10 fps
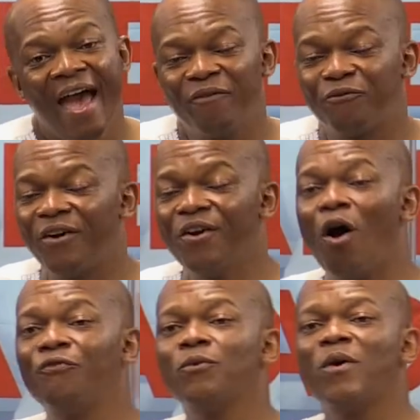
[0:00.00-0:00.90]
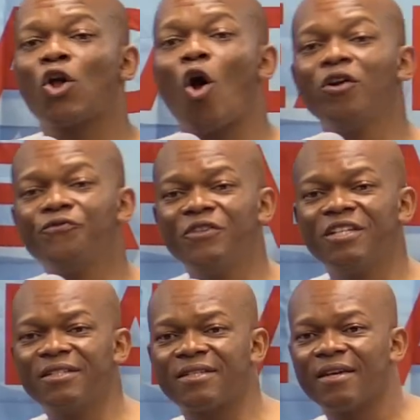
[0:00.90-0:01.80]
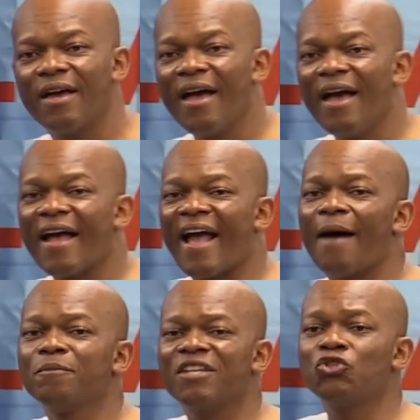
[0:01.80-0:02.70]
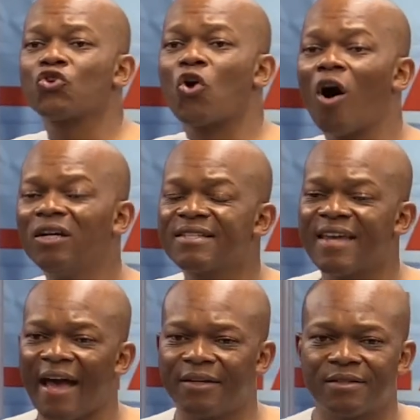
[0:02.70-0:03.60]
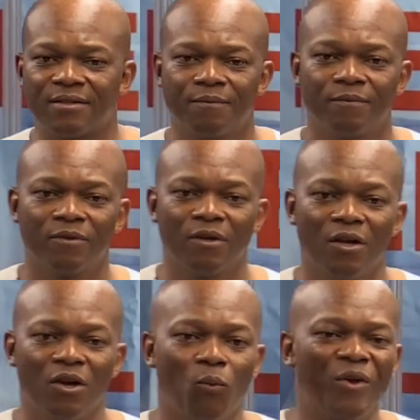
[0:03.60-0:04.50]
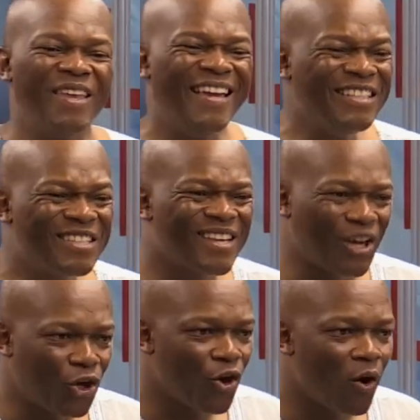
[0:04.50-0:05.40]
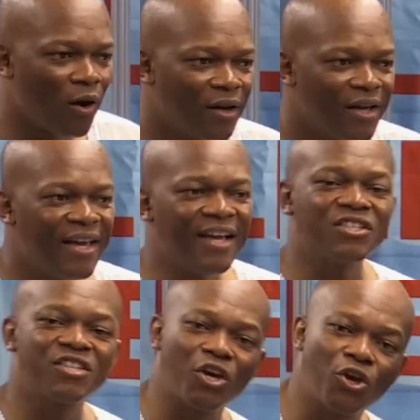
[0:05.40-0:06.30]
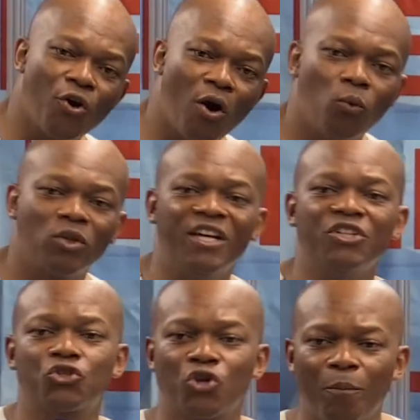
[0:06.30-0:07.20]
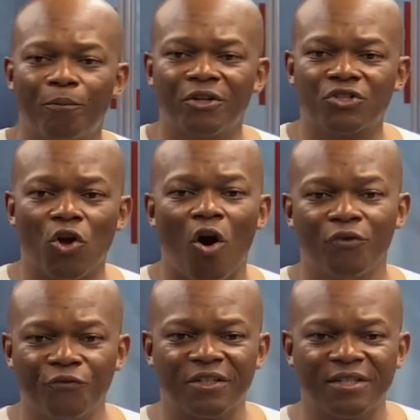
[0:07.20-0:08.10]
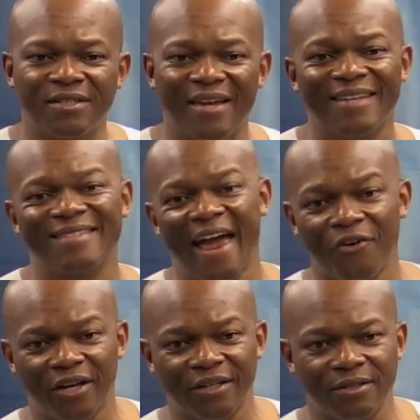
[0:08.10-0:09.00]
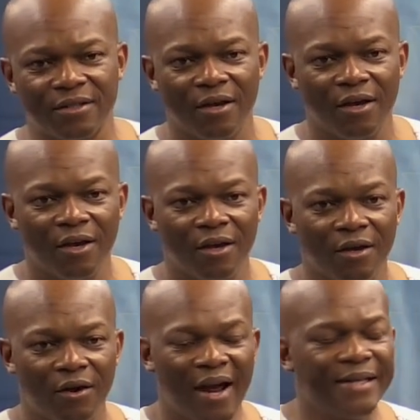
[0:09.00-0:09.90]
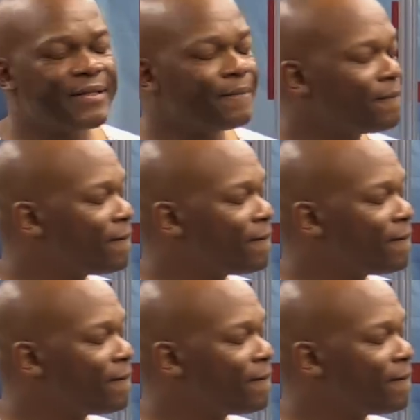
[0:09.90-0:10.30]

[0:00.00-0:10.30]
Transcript: And very often when confident comes into contact with insecure, insecure will interpret confident as arrogant, right?